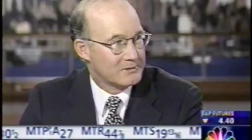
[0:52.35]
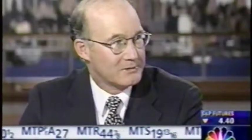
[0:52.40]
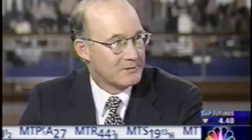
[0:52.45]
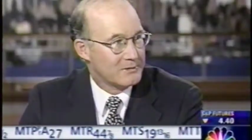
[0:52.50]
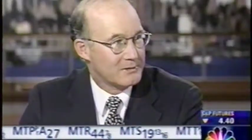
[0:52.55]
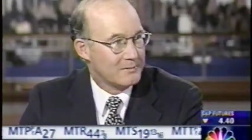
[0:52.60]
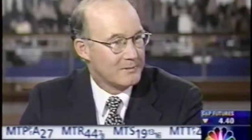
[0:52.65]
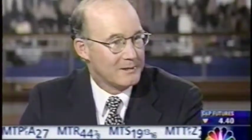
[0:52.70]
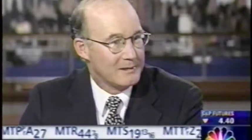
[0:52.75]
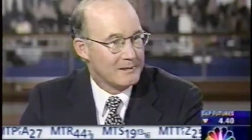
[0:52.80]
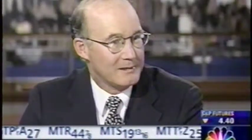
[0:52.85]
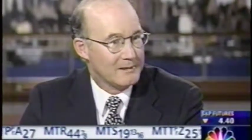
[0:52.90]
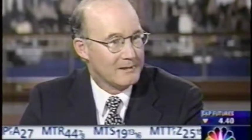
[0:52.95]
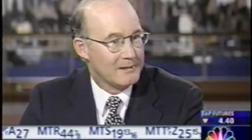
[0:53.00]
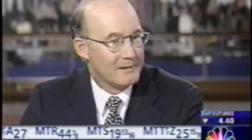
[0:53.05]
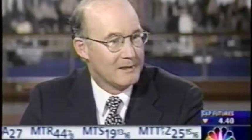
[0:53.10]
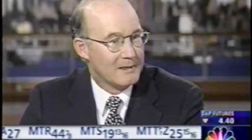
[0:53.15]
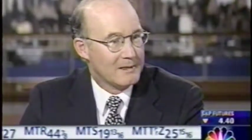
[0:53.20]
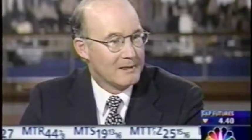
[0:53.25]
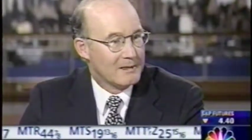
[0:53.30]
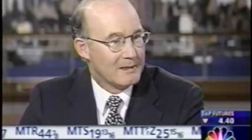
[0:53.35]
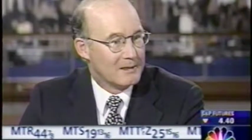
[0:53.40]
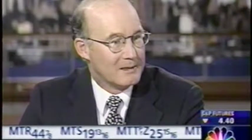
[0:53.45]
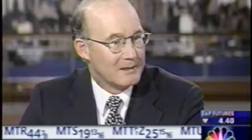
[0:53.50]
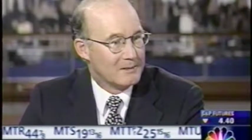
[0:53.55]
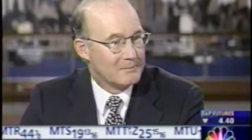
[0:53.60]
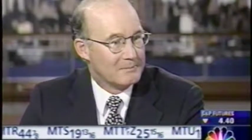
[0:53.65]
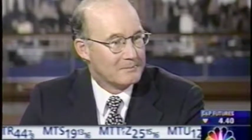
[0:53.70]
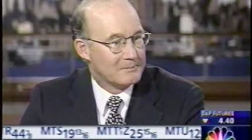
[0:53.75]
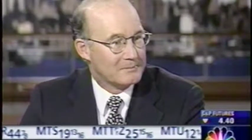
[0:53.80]
There's going to be
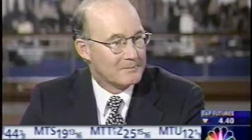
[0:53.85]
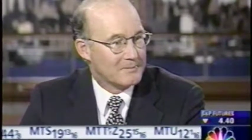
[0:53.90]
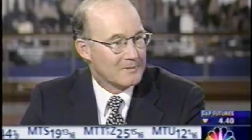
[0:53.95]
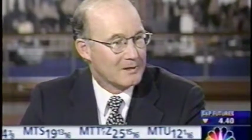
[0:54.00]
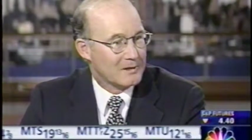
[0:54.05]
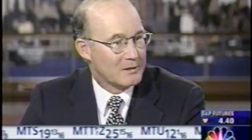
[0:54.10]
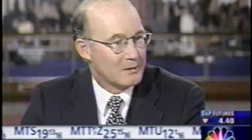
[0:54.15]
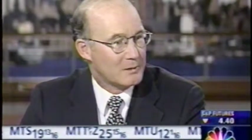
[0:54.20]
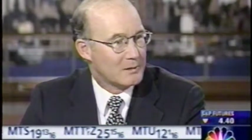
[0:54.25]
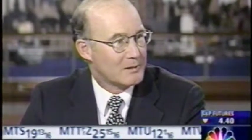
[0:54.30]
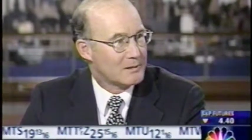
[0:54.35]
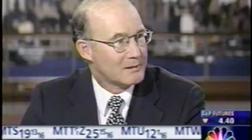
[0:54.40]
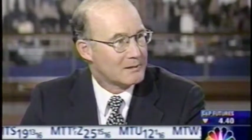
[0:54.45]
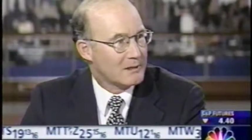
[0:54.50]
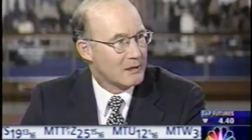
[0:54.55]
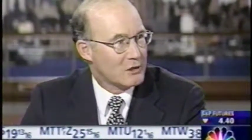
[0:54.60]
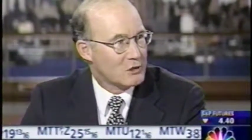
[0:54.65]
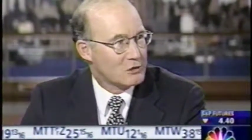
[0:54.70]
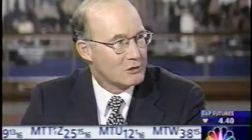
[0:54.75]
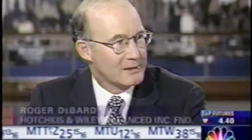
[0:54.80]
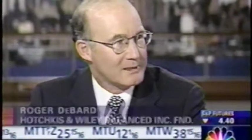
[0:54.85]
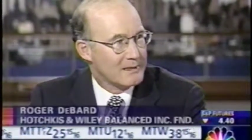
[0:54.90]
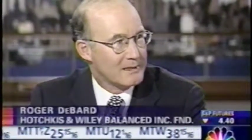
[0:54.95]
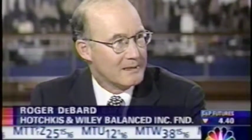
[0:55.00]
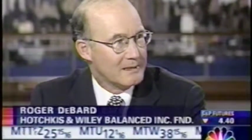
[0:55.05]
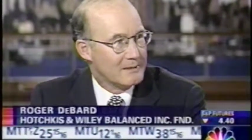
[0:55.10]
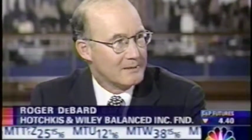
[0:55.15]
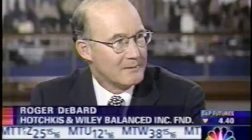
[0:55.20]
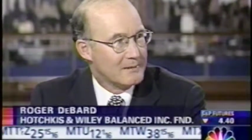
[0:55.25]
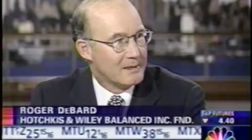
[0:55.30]

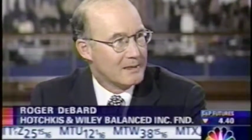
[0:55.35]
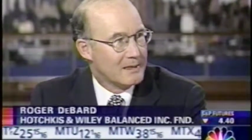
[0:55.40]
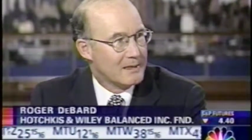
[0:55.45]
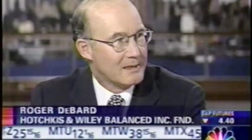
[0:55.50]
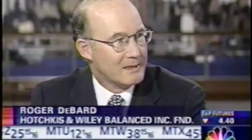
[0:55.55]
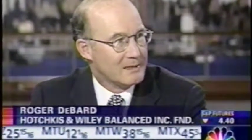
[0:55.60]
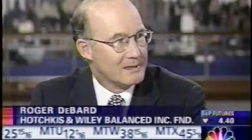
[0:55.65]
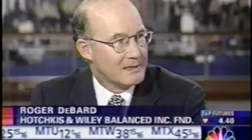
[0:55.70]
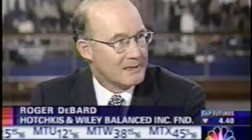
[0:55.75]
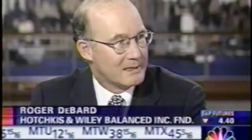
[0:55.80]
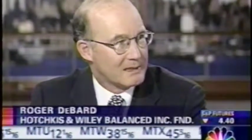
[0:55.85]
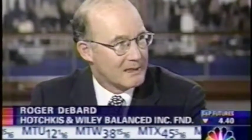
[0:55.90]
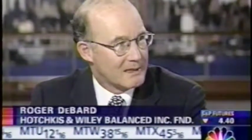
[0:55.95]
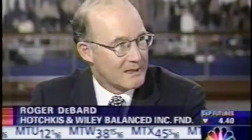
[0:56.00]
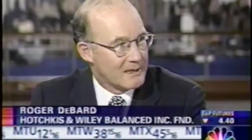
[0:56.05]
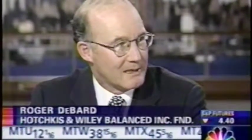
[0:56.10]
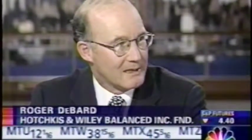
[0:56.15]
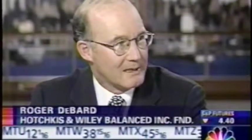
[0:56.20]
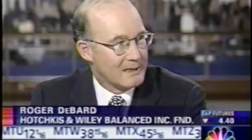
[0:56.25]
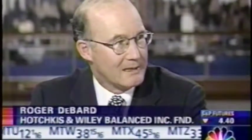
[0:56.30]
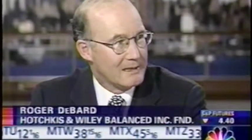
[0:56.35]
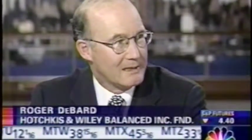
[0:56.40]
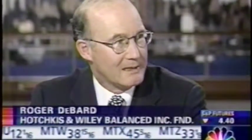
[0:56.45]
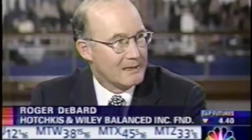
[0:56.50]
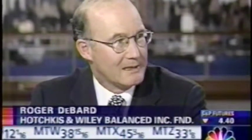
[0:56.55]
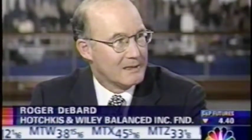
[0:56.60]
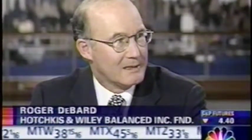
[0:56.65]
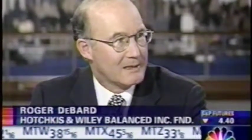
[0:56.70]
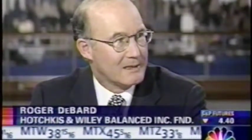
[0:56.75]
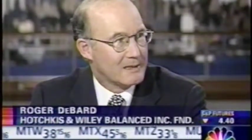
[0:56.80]
largely a
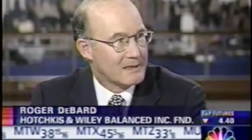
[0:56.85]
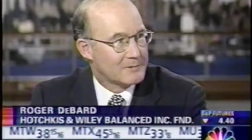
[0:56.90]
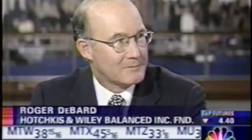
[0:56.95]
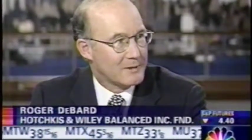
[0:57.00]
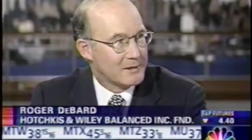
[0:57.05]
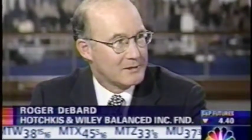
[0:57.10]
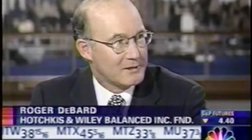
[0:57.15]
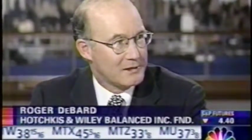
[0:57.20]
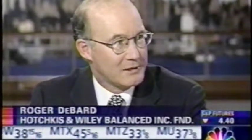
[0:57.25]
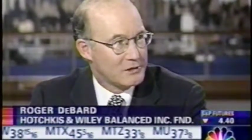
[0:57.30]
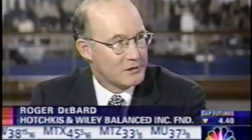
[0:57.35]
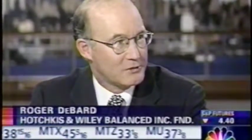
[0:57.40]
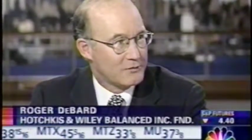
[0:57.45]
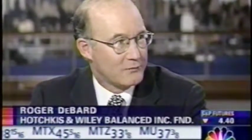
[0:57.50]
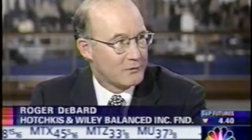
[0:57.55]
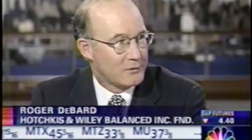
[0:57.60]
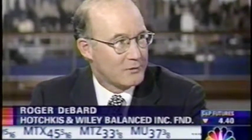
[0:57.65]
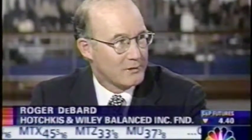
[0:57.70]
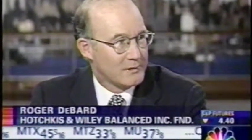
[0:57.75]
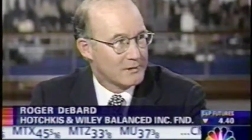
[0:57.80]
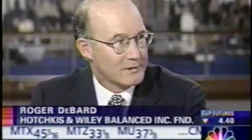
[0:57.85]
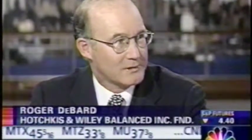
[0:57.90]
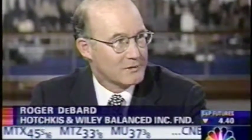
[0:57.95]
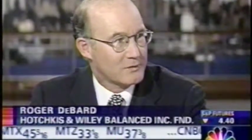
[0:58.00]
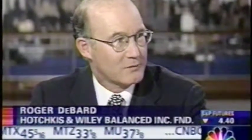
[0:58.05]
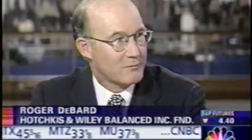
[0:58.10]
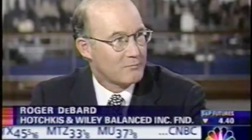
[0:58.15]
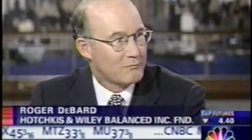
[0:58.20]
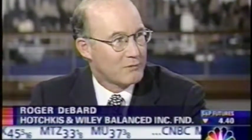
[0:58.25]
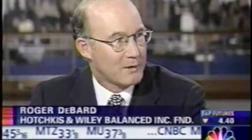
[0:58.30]
declining expectation of
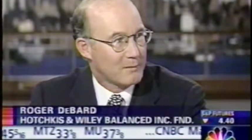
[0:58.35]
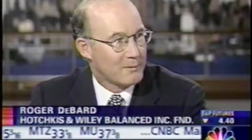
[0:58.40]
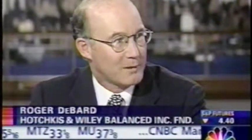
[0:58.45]
earnings,